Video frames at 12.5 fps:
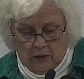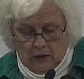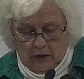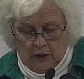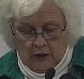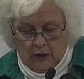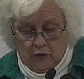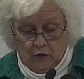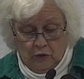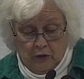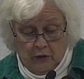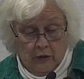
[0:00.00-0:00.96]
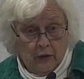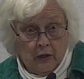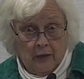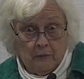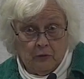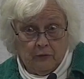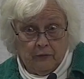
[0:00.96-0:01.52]
He sure didn't think
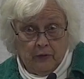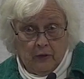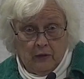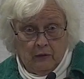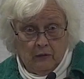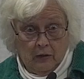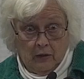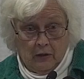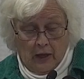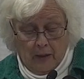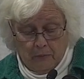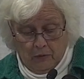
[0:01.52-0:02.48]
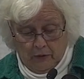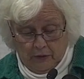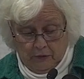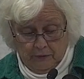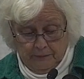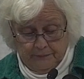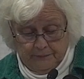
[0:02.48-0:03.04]
I was a friend at that point.
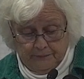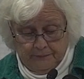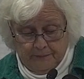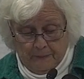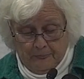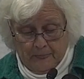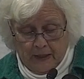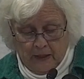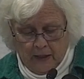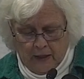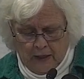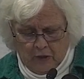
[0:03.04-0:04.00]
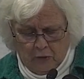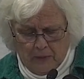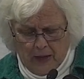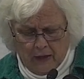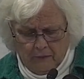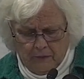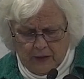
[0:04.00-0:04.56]
His
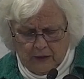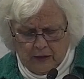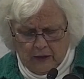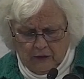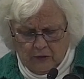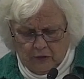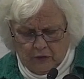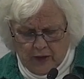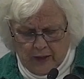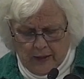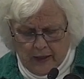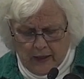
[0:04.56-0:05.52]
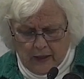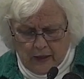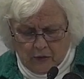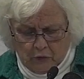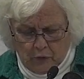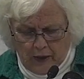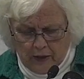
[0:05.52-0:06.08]
back feet kicked as he
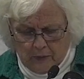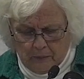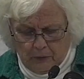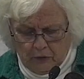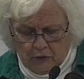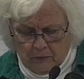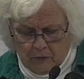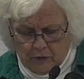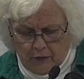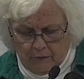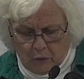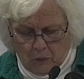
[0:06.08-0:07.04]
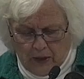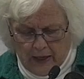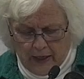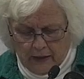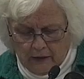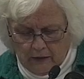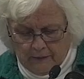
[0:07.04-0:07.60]
tried to push himself
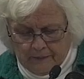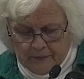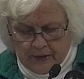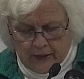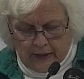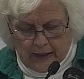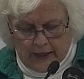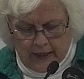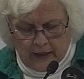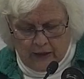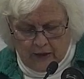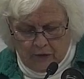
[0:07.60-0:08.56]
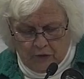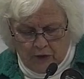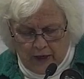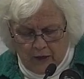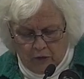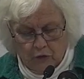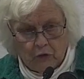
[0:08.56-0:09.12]
away, and his
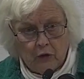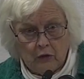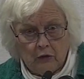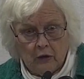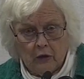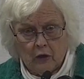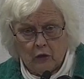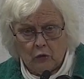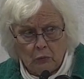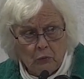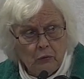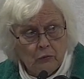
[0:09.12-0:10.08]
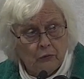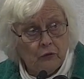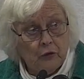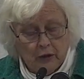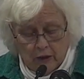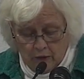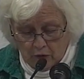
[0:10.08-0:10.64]
nails dug grooves
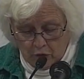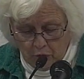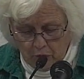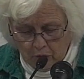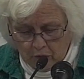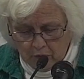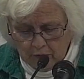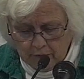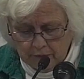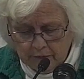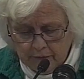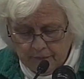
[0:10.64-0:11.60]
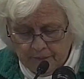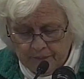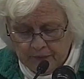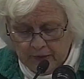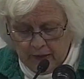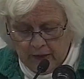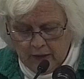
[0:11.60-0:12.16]
in the dirt.
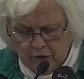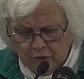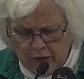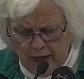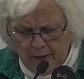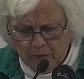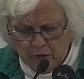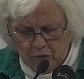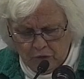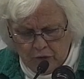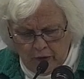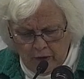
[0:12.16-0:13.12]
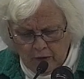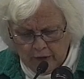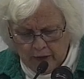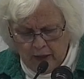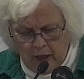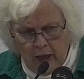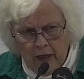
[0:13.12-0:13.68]
He snapped and snarled,
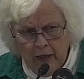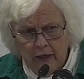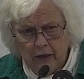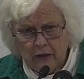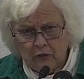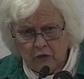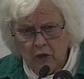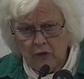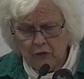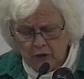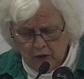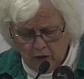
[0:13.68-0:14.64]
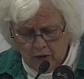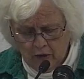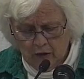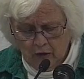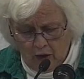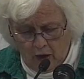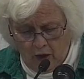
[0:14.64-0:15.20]
and I just
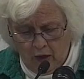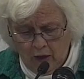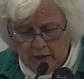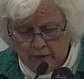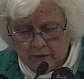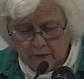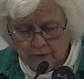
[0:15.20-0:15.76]
hung on.